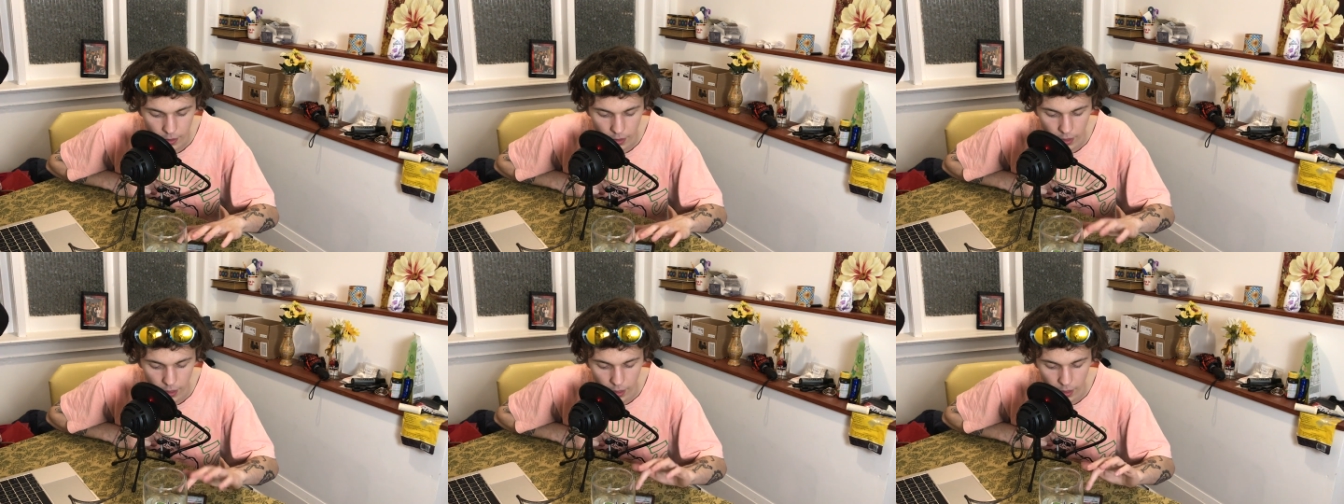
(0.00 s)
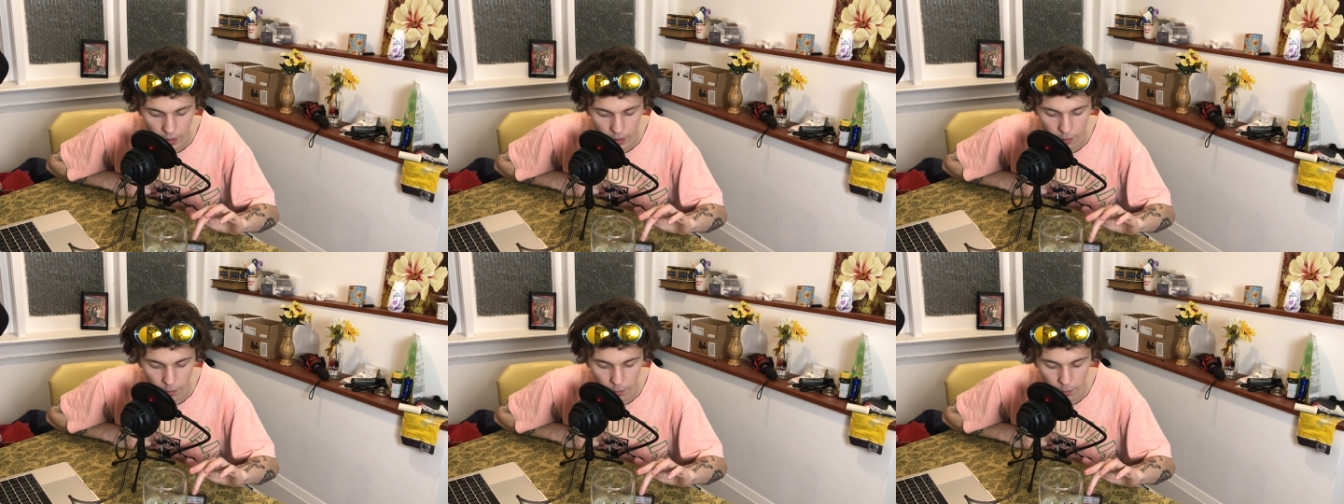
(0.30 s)

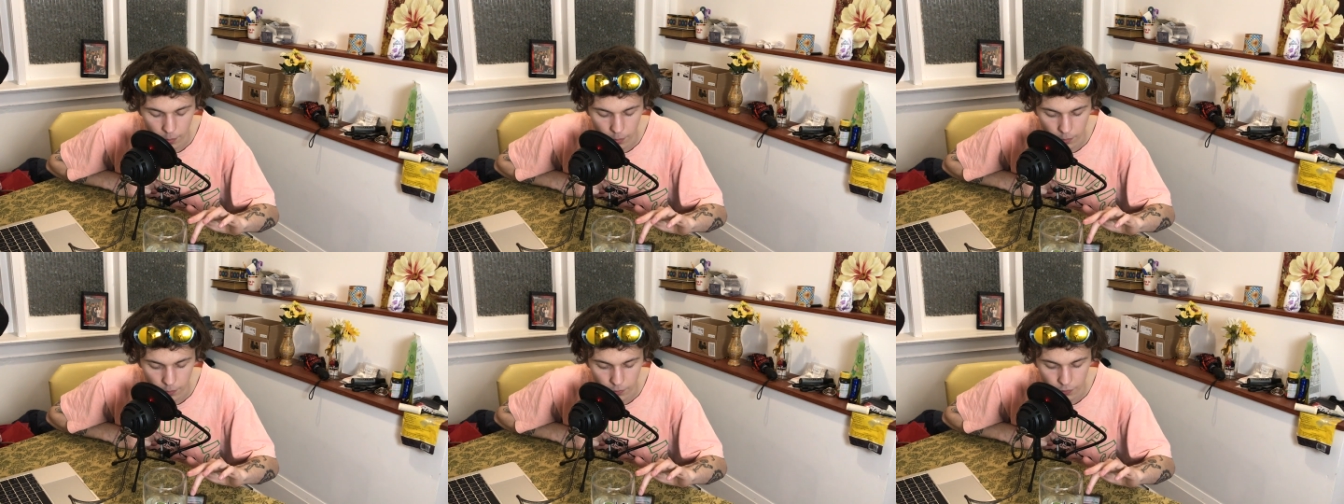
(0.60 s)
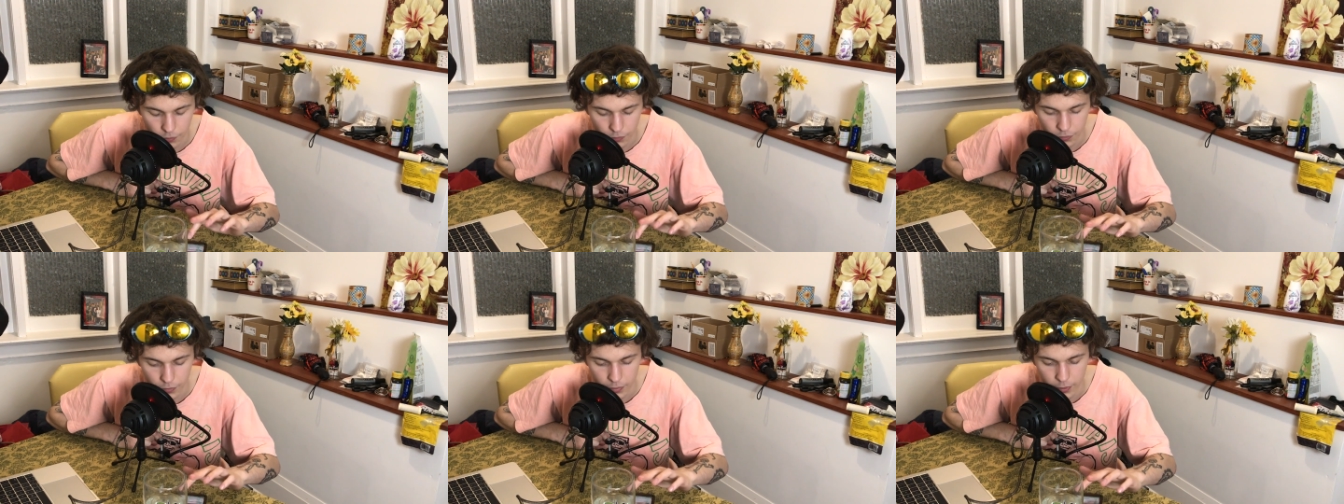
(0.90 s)
Um,
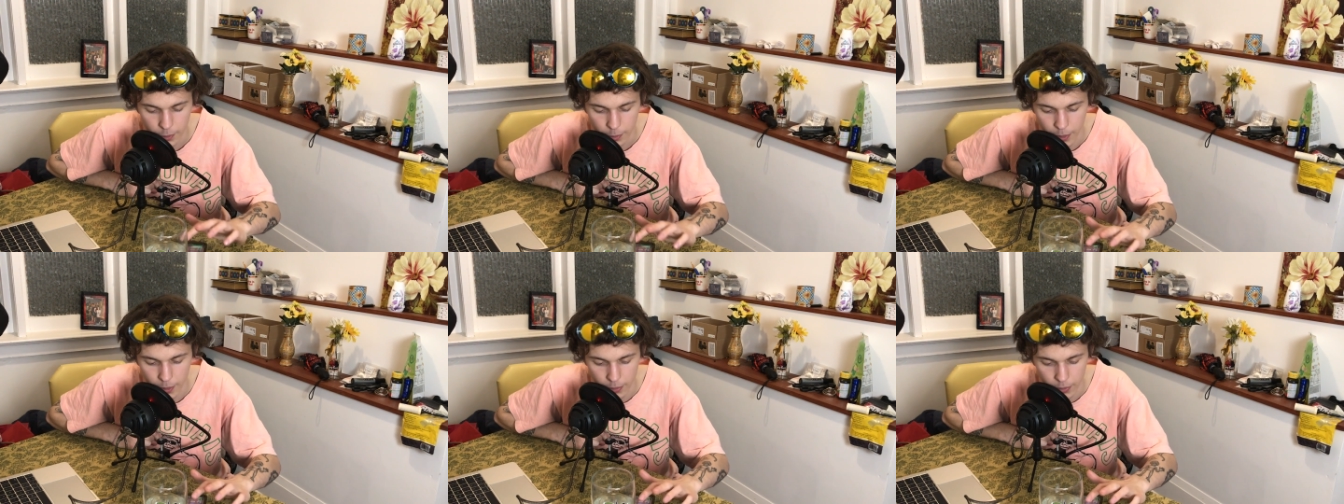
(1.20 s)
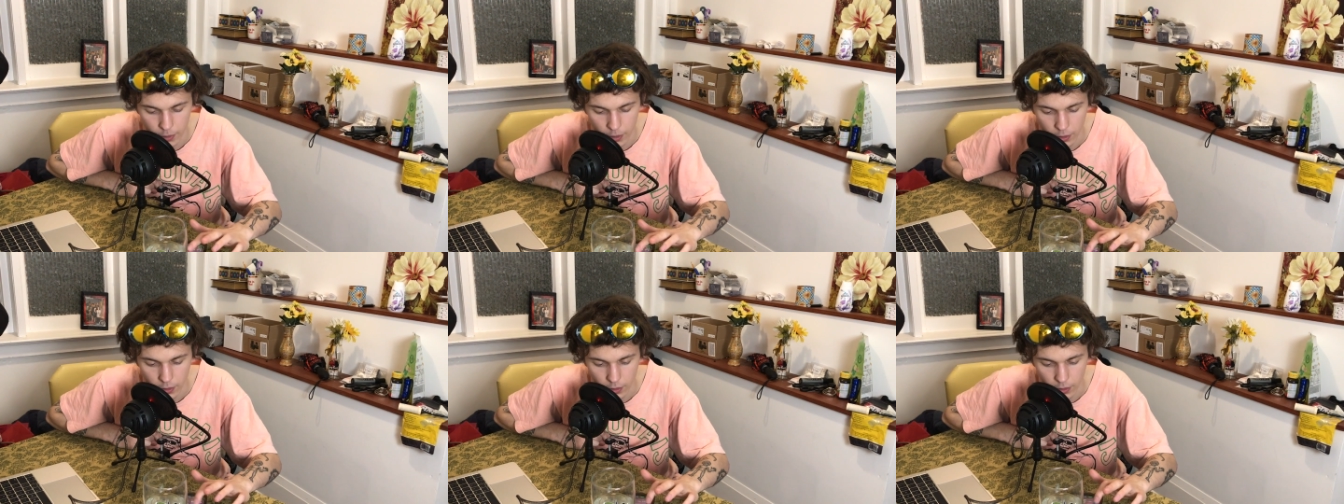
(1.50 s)

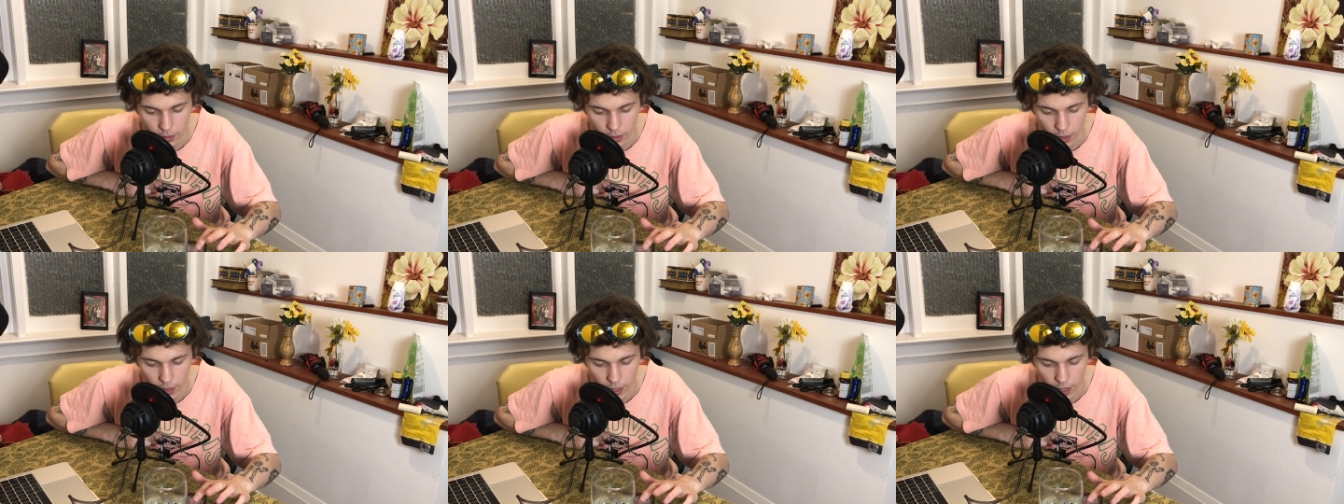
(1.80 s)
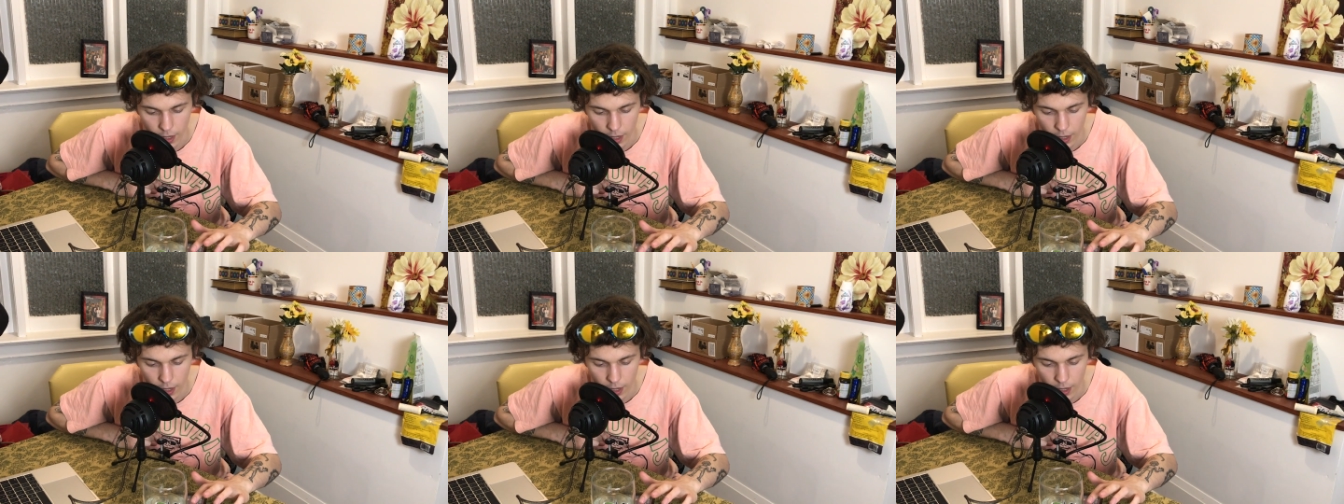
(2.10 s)
people,